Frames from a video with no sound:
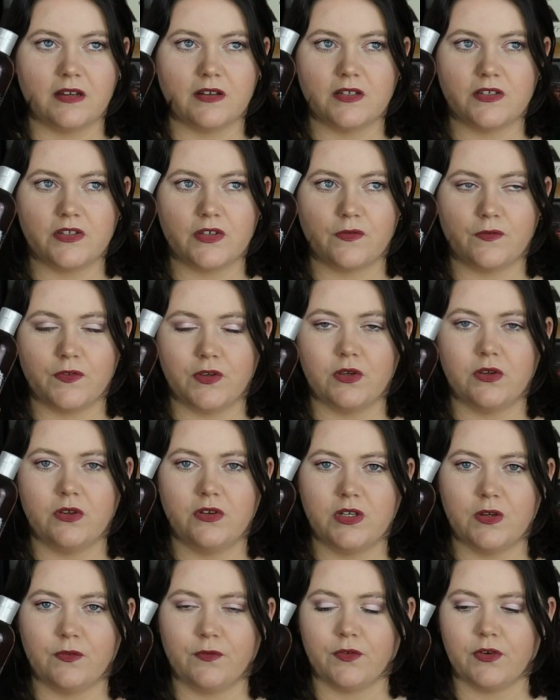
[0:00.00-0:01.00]
There is a few
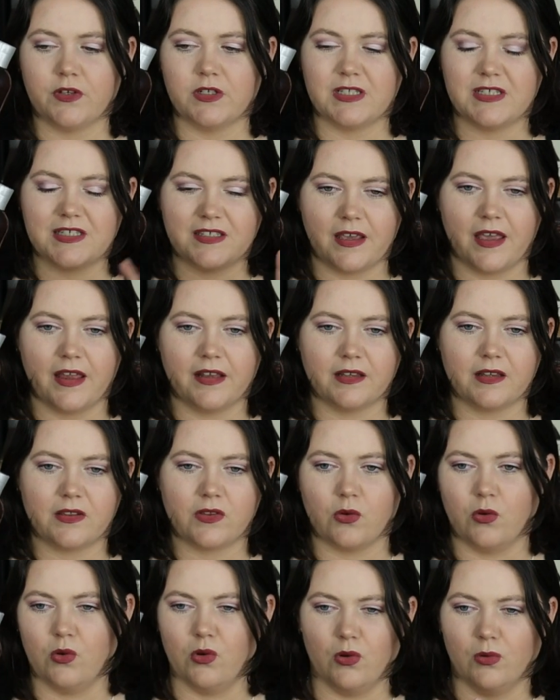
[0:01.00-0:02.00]
different
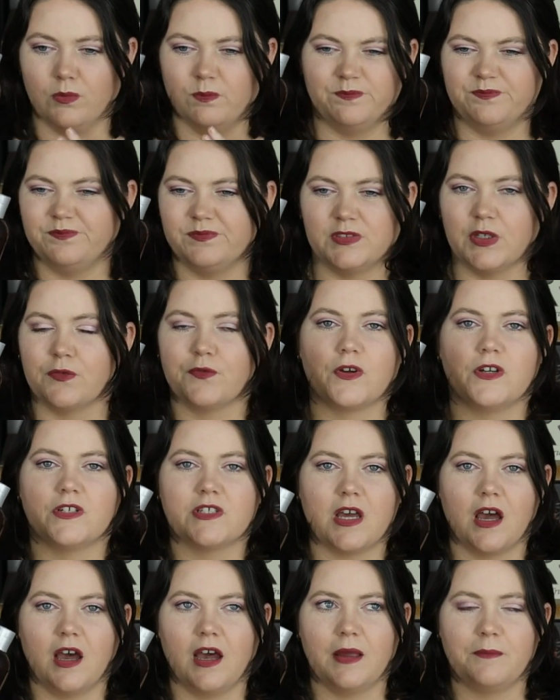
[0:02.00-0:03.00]
scents or different
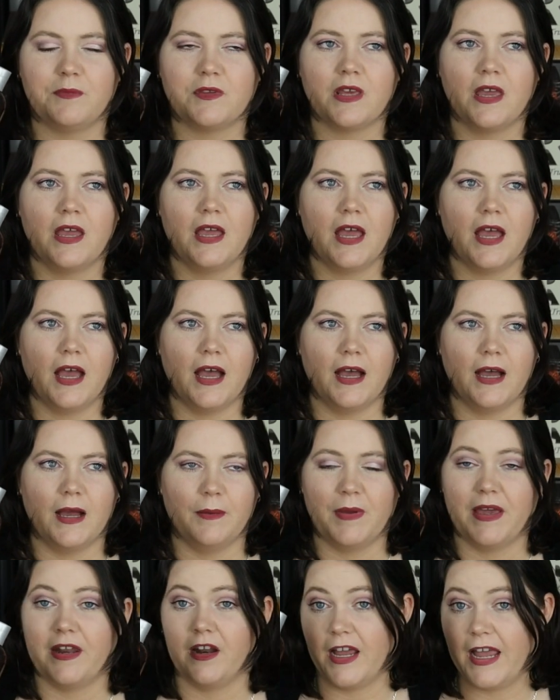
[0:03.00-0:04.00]
types,
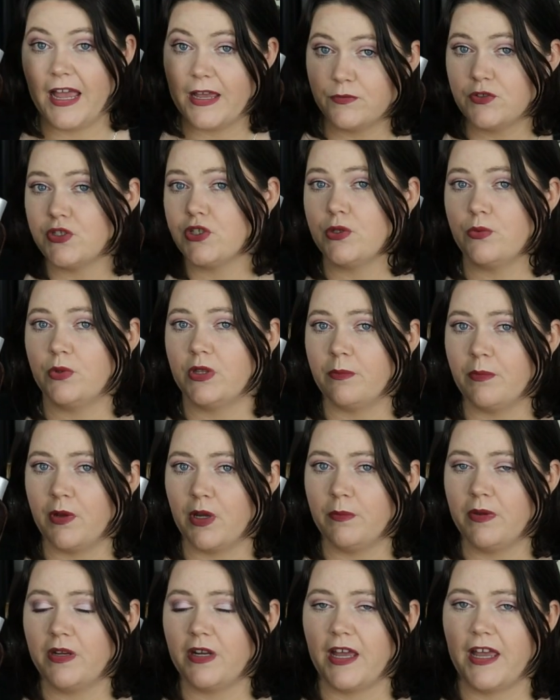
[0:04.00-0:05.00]
and I have two at the
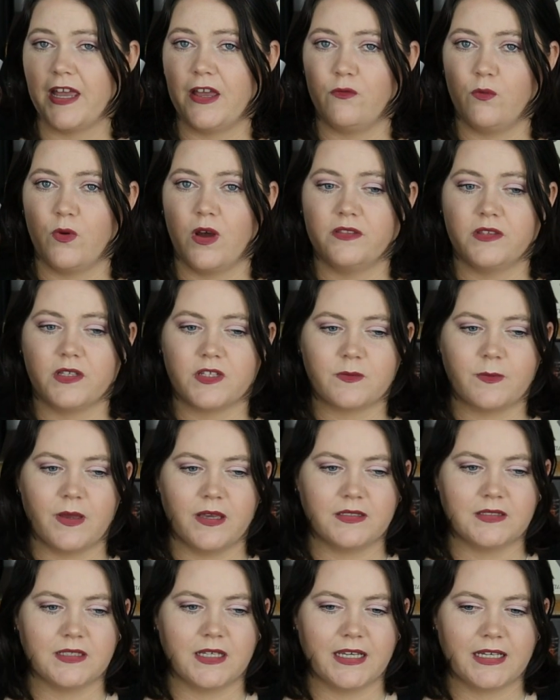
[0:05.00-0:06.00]
moment. I have one that
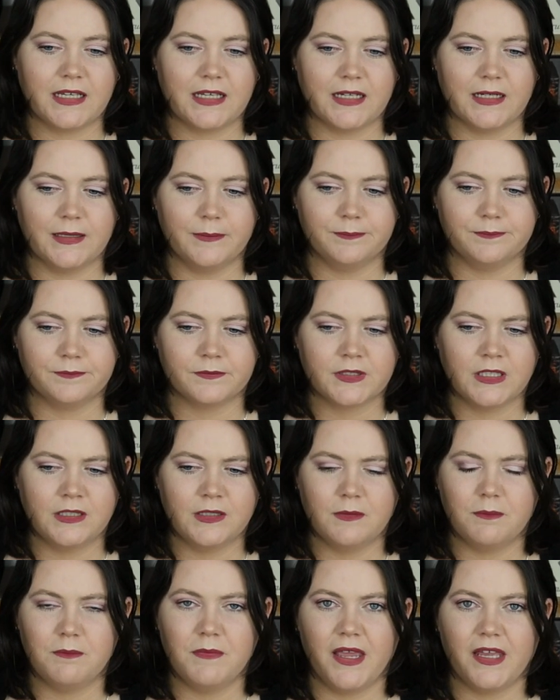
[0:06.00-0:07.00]
smells like
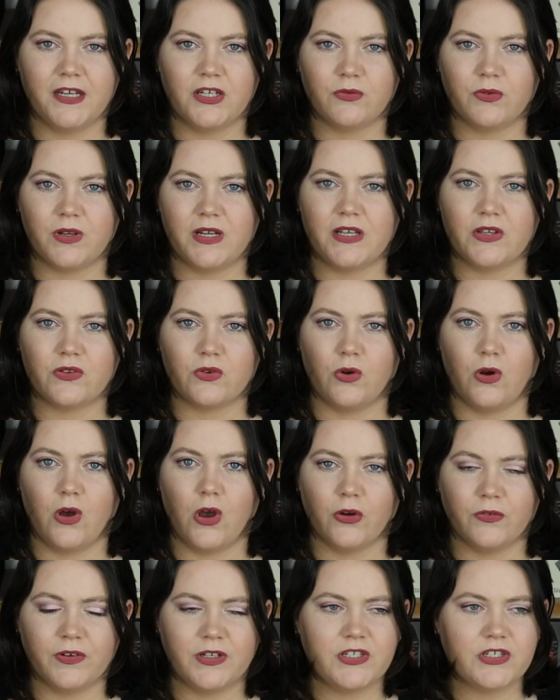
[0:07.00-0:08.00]
mandarins or
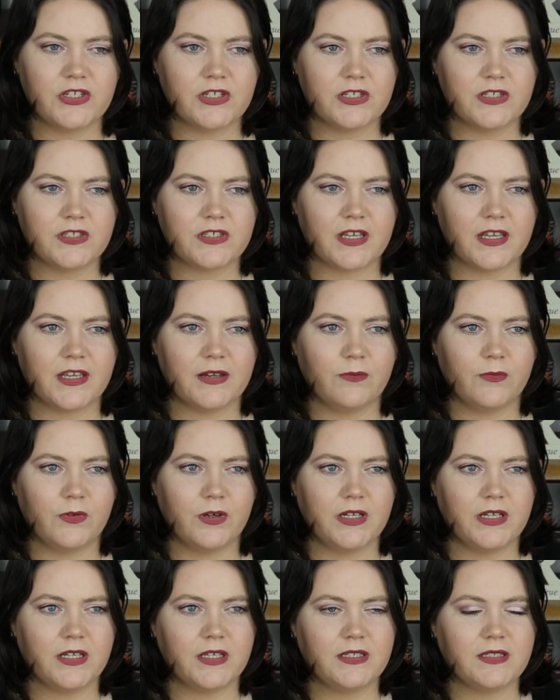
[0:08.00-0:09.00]
oranges, and
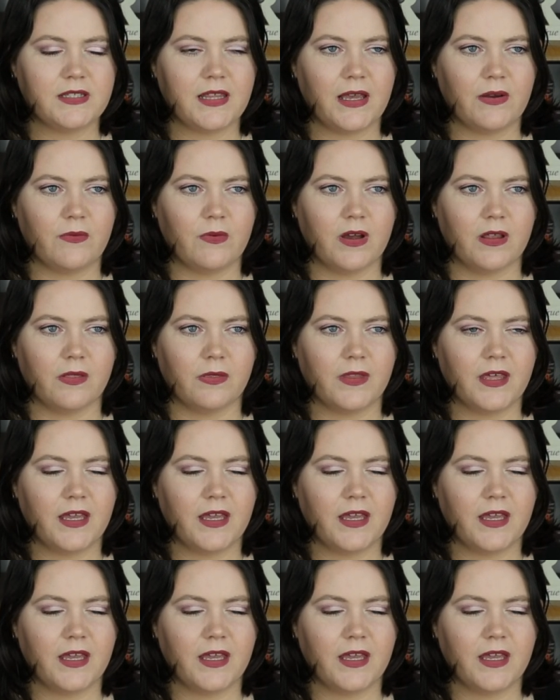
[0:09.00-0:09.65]
what is that one?